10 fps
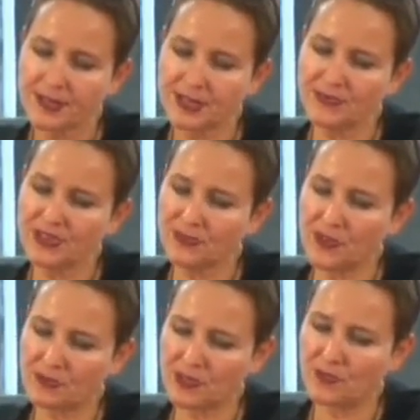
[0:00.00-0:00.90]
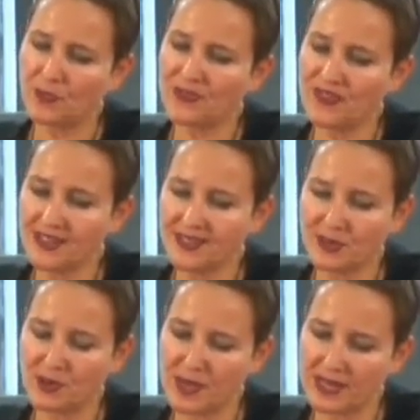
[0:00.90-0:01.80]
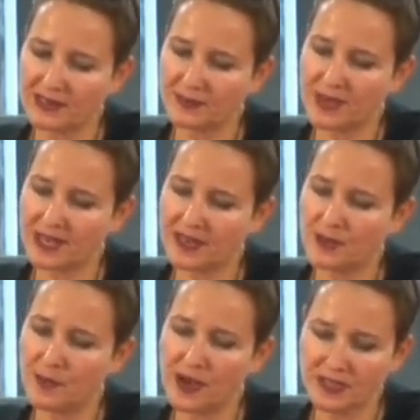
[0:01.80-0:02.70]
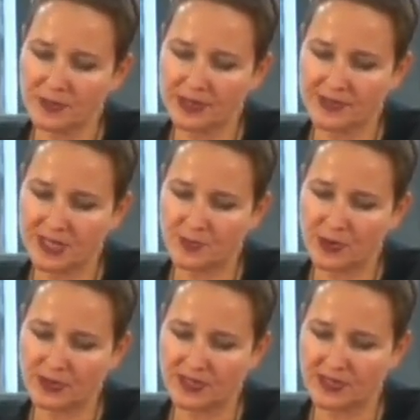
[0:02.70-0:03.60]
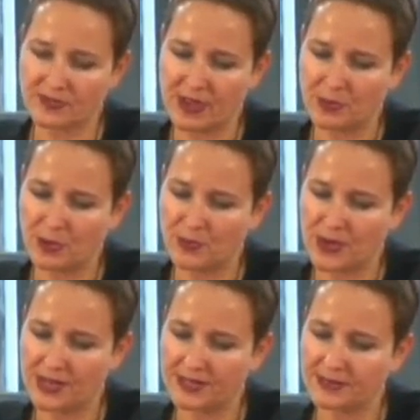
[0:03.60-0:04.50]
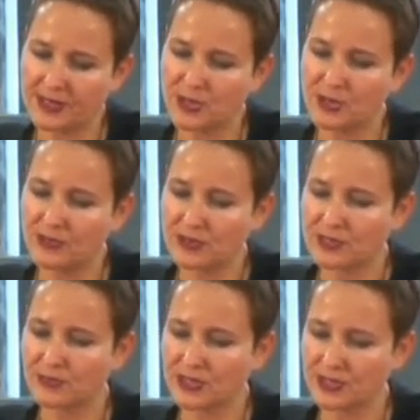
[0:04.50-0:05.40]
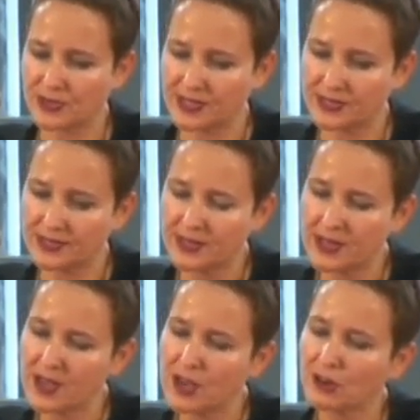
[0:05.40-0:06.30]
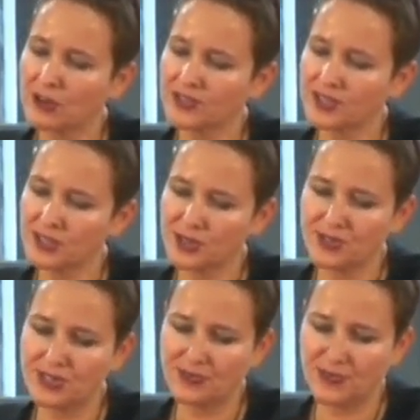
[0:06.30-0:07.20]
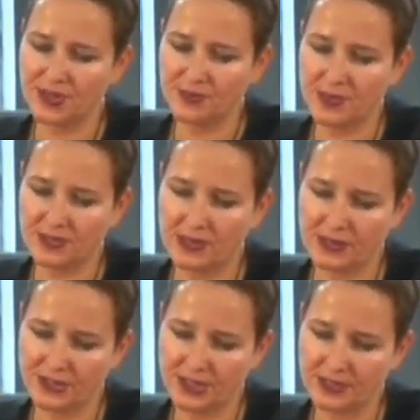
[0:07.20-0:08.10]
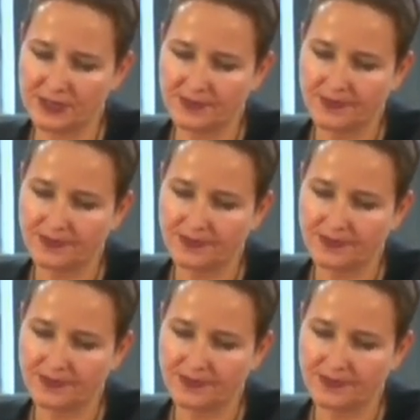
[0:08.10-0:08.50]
The different forms of preventing or making impossible this process of appropriating the universal resources constitute different pathologies.